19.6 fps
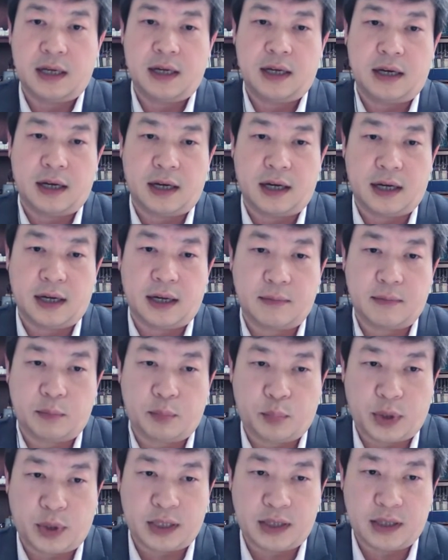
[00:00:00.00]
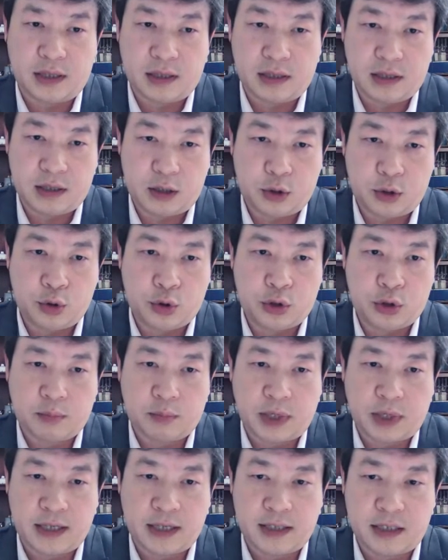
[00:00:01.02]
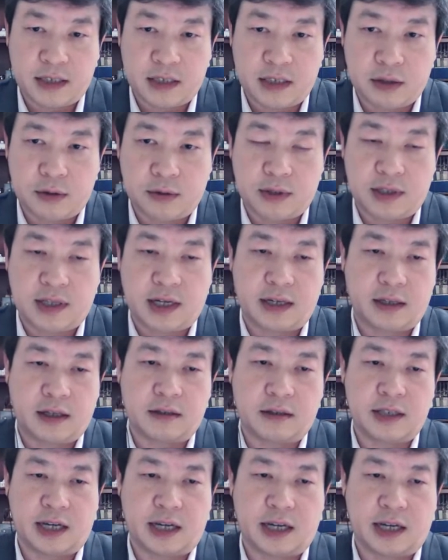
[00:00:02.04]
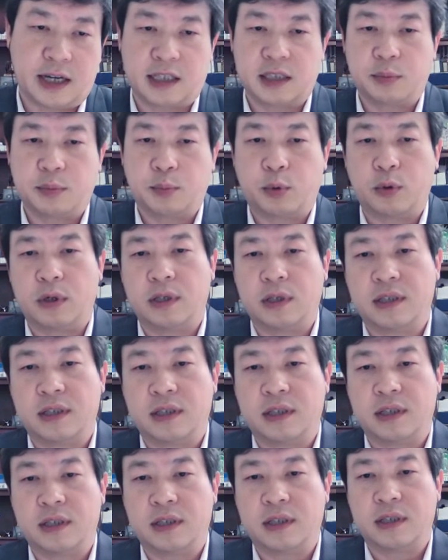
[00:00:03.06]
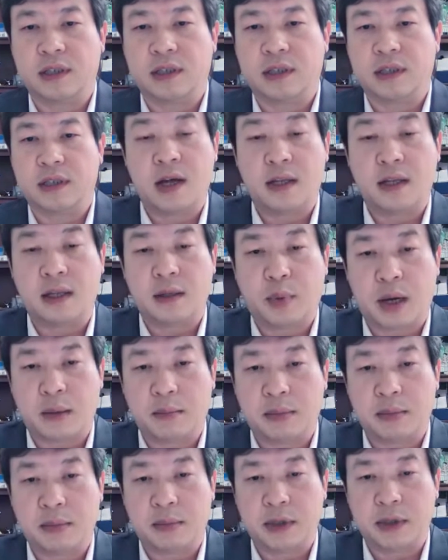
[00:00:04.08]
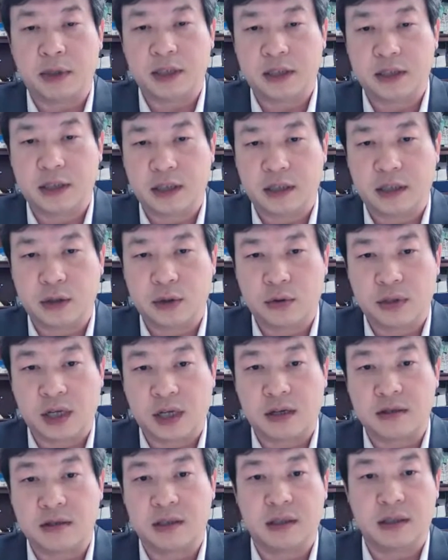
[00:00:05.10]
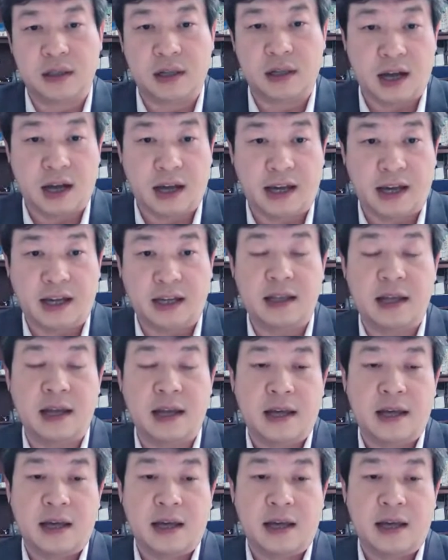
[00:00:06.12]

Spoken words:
but you should pay attention to the technology. There was one published in 2009,